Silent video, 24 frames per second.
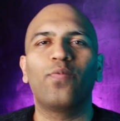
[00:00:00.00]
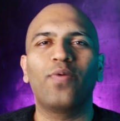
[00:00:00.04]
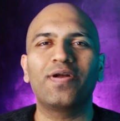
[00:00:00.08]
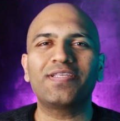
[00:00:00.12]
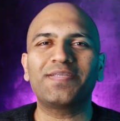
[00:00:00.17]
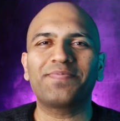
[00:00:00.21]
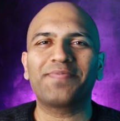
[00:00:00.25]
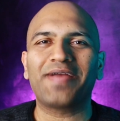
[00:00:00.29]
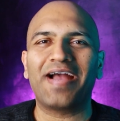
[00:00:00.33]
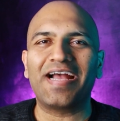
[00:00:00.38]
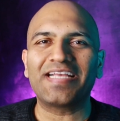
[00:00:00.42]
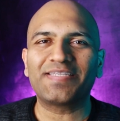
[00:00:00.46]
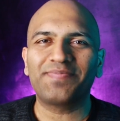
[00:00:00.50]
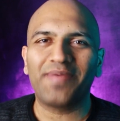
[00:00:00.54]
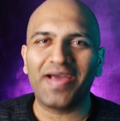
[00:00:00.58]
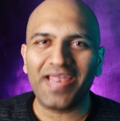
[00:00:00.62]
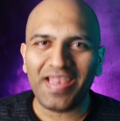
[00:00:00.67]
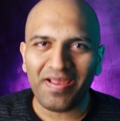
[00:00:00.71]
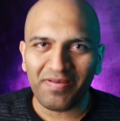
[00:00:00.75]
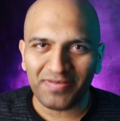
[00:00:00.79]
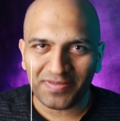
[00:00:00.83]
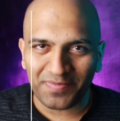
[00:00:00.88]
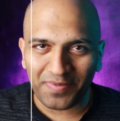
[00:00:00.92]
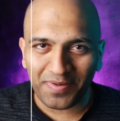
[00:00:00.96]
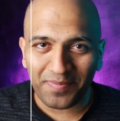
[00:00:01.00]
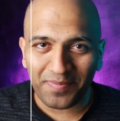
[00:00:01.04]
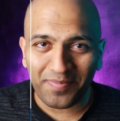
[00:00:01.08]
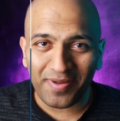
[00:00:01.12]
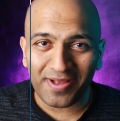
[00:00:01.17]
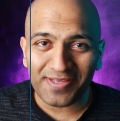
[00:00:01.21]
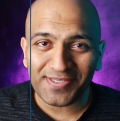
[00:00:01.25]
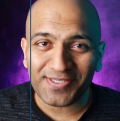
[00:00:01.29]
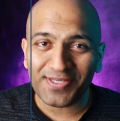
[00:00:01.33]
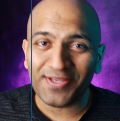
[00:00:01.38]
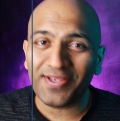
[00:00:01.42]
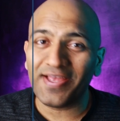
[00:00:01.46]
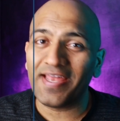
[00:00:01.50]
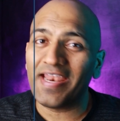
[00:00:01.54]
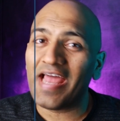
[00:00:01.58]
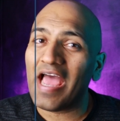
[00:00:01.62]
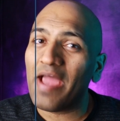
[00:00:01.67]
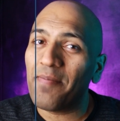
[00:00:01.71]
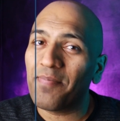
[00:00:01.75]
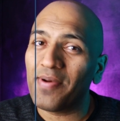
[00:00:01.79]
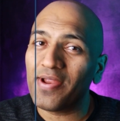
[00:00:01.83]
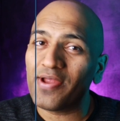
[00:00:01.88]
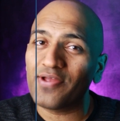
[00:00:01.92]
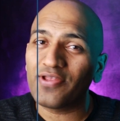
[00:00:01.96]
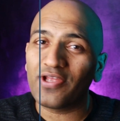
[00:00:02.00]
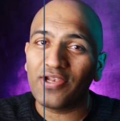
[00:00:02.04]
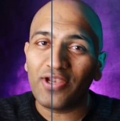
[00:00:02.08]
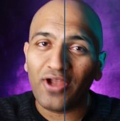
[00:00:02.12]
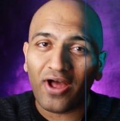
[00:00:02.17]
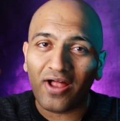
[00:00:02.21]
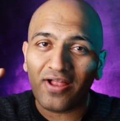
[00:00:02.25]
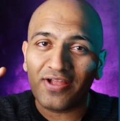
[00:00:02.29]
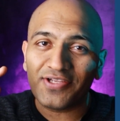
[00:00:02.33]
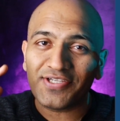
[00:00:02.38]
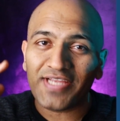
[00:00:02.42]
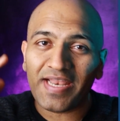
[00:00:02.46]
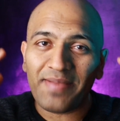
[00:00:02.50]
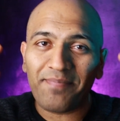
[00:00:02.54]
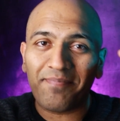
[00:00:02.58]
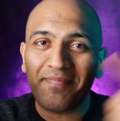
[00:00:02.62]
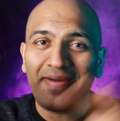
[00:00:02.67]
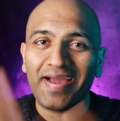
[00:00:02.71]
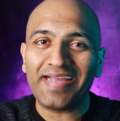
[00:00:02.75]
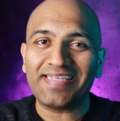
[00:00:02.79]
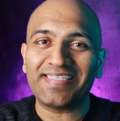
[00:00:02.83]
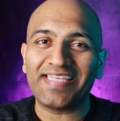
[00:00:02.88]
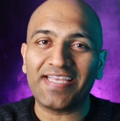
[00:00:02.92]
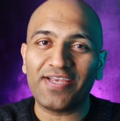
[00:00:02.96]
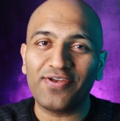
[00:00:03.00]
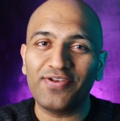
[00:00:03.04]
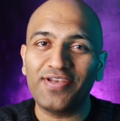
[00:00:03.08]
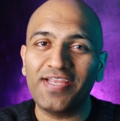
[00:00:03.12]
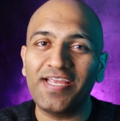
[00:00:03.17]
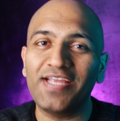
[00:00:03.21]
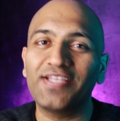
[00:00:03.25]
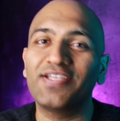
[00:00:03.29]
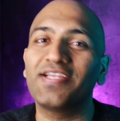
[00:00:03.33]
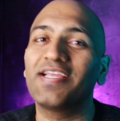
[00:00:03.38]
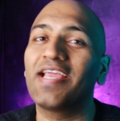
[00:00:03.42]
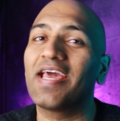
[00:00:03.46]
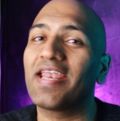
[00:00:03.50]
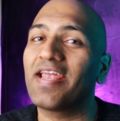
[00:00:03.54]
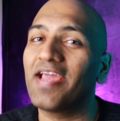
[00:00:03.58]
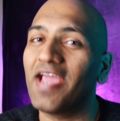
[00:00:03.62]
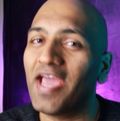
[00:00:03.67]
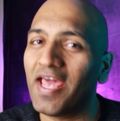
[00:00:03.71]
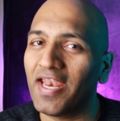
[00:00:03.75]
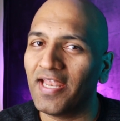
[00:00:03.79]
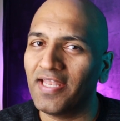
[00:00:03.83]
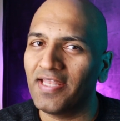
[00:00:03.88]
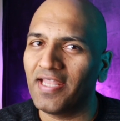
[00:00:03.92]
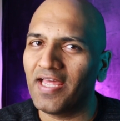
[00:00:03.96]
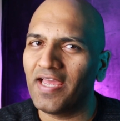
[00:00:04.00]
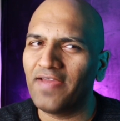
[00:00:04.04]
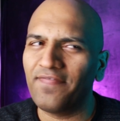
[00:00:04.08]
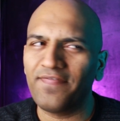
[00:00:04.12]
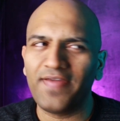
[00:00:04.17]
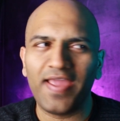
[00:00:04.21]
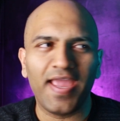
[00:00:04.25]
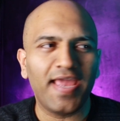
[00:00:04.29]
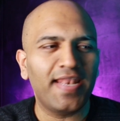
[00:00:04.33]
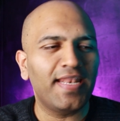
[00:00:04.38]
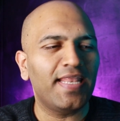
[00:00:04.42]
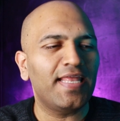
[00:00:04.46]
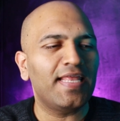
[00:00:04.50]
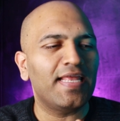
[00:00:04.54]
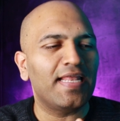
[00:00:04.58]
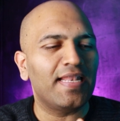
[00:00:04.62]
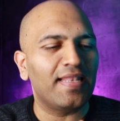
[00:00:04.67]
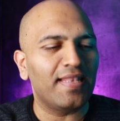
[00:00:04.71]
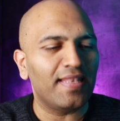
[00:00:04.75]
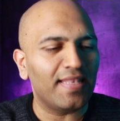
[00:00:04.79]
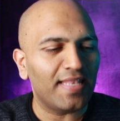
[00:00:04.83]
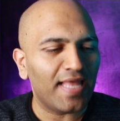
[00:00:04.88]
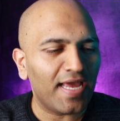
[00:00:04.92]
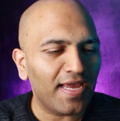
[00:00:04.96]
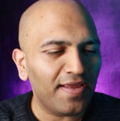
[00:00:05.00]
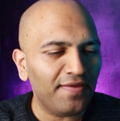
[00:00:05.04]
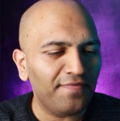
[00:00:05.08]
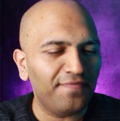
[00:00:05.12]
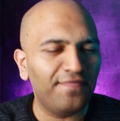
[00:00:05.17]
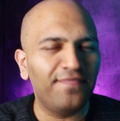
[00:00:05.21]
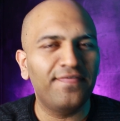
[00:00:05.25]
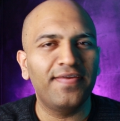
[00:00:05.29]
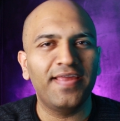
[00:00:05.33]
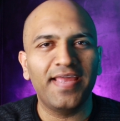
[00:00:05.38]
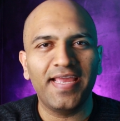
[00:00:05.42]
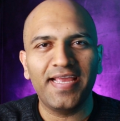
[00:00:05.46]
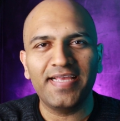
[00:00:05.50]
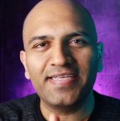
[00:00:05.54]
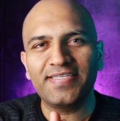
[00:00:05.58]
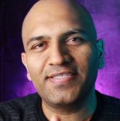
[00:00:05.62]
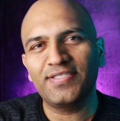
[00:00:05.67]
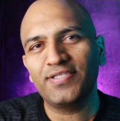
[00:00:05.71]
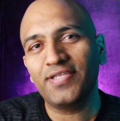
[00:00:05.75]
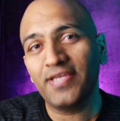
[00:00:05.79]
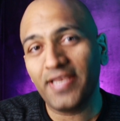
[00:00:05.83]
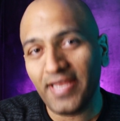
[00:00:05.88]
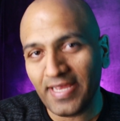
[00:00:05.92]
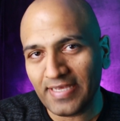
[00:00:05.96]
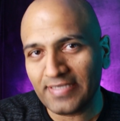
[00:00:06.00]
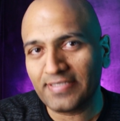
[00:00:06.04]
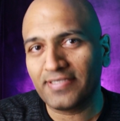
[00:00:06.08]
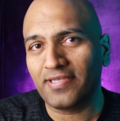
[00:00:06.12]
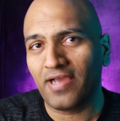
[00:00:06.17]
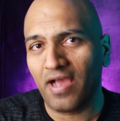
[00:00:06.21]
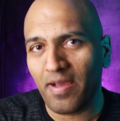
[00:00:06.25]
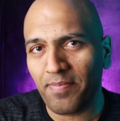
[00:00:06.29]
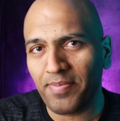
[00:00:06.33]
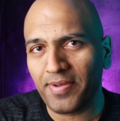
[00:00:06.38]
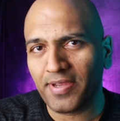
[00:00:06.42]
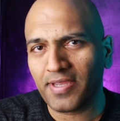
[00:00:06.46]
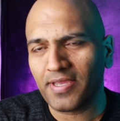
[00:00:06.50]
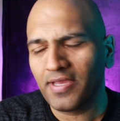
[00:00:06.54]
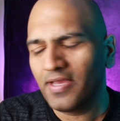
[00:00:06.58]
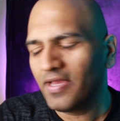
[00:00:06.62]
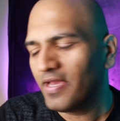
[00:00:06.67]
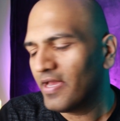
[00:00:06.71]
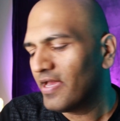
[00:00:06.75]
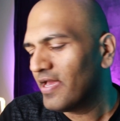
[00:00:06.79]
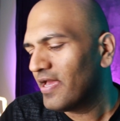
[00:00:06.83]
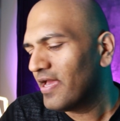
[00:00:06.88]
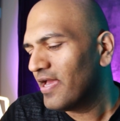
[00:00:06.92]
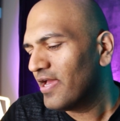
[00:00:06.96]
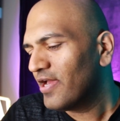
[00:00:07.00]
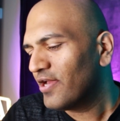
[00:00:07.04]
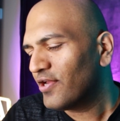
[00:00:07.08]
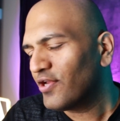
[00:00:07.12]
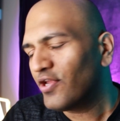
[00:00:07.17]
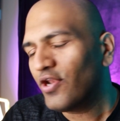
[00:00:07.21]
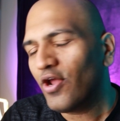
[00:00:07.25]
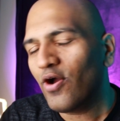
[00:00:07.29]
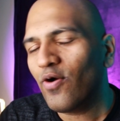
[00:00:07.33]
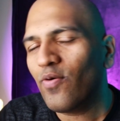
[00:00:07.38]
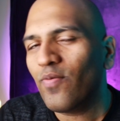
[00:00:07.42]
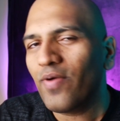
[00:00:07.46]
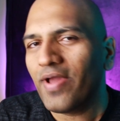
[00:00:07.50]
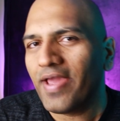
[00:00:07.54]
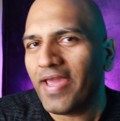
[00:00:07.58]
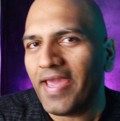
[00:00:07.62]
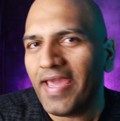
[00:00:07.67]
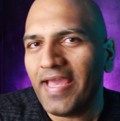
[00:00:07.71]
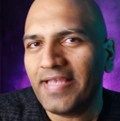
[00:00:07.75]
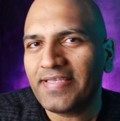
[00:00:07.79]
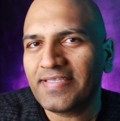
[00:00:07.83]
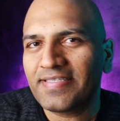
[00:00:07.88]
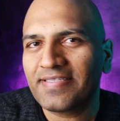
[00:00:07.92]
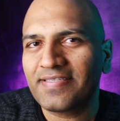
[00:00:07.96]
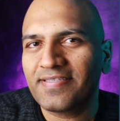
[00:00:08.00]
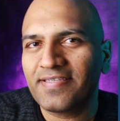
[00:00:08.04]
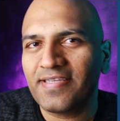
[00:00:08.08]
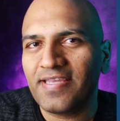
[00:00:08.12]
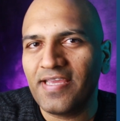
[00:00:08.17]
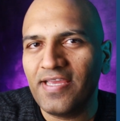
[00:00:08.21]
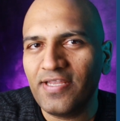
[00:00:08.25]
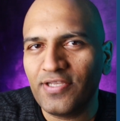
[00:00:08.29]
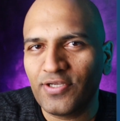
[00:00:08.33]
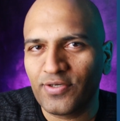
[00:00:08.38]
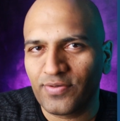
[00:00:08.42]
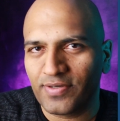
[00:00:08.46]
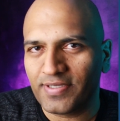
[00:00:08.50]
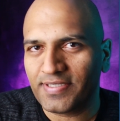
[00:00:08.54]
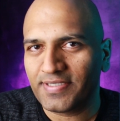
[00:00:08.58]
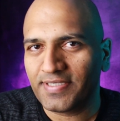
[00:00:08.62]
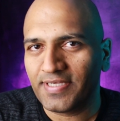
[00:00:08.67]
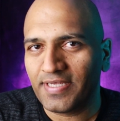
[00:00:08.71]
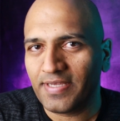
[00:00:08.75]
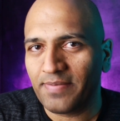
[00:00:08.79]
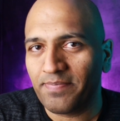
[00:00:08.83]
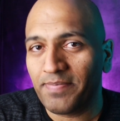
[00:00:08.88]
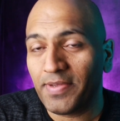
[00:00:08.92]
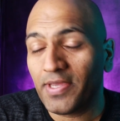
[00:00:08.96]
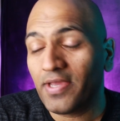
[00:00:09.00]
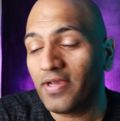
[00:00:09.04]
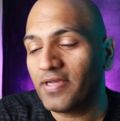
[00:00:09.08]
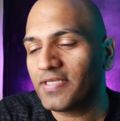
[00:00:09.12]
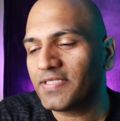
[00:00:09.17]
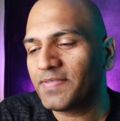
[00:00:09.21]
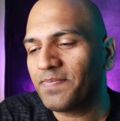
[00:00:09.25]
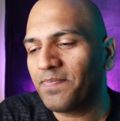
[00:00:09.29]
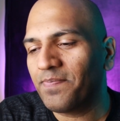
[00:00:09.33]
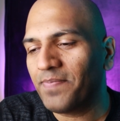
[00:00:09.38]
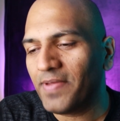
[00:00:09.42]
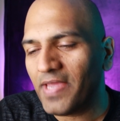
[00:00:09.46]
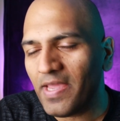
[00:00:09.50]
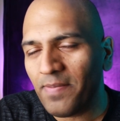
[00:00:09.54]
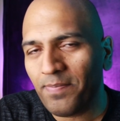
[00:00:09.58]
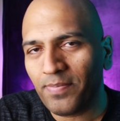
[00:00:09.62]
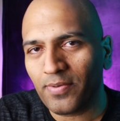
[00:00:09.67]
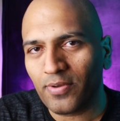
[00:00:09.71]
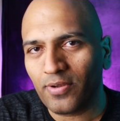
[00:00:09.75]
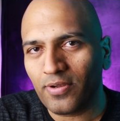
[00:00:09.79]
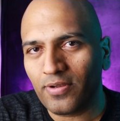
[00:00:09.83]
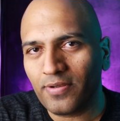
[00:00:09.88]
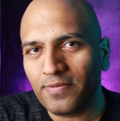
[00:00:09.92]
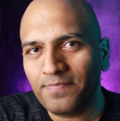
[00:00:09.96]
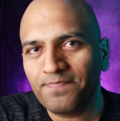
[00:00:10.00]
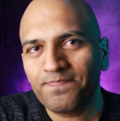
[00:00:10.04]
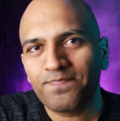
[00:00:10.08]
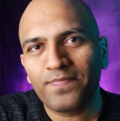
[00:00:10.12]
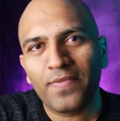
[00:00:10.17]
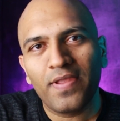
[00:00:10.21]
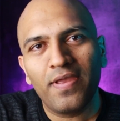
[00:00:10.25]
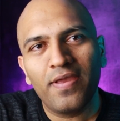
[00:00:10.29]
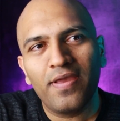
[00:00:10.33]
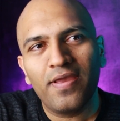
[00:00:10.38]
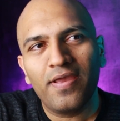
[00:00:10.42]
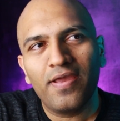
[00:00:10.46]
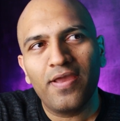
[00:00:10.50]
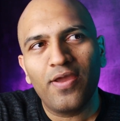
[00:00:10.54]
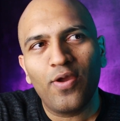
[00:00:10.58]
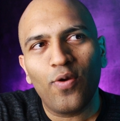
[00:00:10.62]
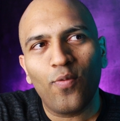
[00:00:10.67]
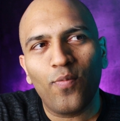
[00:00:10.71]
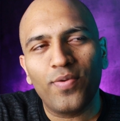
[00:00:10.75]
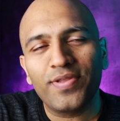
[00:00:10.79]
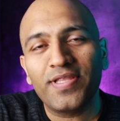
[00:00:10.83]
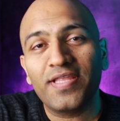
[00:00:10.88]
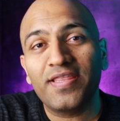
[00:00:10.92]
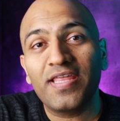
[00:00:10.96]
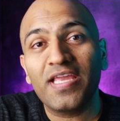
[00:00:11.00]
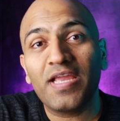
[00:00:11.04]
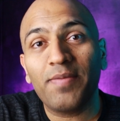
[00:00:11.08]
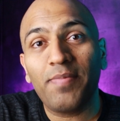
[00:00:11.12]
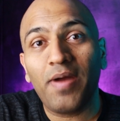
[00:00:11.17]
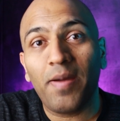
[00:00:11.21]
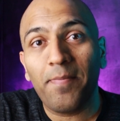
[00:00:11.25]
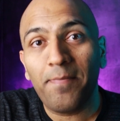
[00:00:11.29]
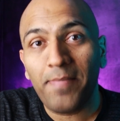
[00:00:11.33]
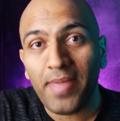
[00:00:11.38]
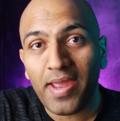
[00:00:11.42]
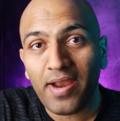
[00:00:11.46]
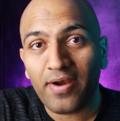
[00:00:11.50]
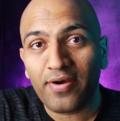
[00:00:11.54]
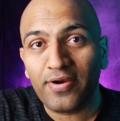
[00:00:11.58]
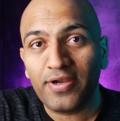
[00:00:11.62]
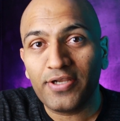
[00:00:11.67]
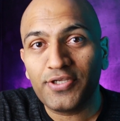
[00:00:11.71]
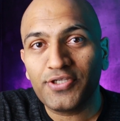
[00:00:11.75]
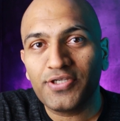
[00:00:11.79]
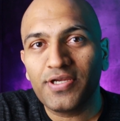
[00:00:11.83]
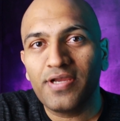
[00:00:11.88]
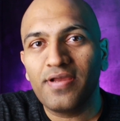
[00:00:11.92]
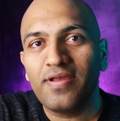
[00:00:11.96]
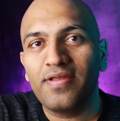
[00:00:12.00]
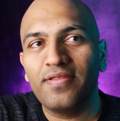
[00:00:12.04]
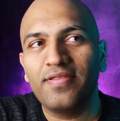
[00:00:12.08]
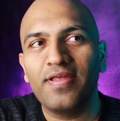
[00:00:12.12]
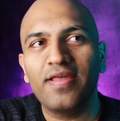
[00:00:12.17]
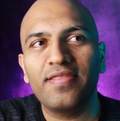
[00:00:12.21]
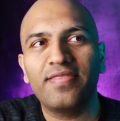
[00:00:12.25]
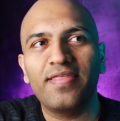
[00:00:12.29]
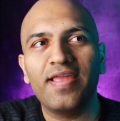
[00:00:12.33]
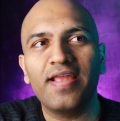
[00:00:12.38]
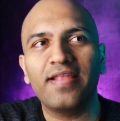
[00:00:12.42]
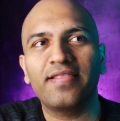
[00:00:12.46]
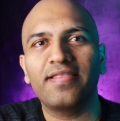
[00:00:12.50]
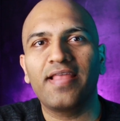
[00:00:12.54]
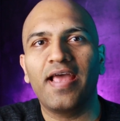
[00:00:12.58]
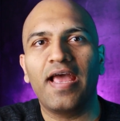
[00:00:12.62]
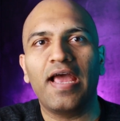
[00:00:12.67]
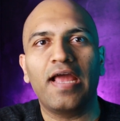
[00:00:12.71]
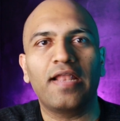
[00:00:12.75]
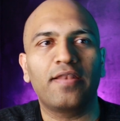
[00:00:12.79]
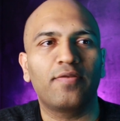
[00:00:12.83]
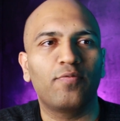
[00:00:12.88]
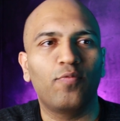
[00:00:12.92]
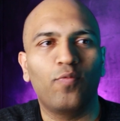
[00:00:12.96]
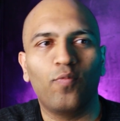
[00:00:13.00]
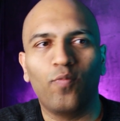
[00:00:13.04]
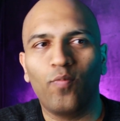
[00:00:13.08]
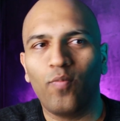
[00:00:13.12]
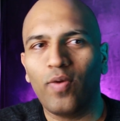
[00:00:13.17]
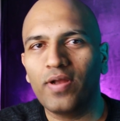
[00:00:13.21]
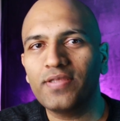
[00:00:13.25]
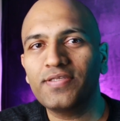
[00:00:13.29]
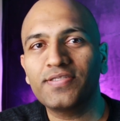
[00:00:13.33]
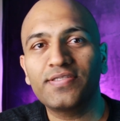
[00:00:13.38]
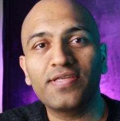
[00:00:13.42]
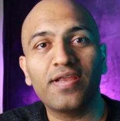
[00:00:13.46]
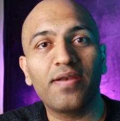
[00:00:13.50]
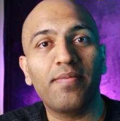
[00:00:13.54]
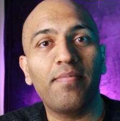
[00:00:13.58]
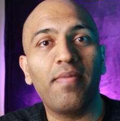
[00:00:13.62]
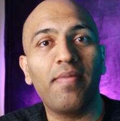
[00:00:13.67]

What's up guys, my name is Aman Bansil and I bring you the knowledge and mindset you need to get ahead in life. And life is today's topic. You know, it's interesting because people, when they think about marriage, they think that once they're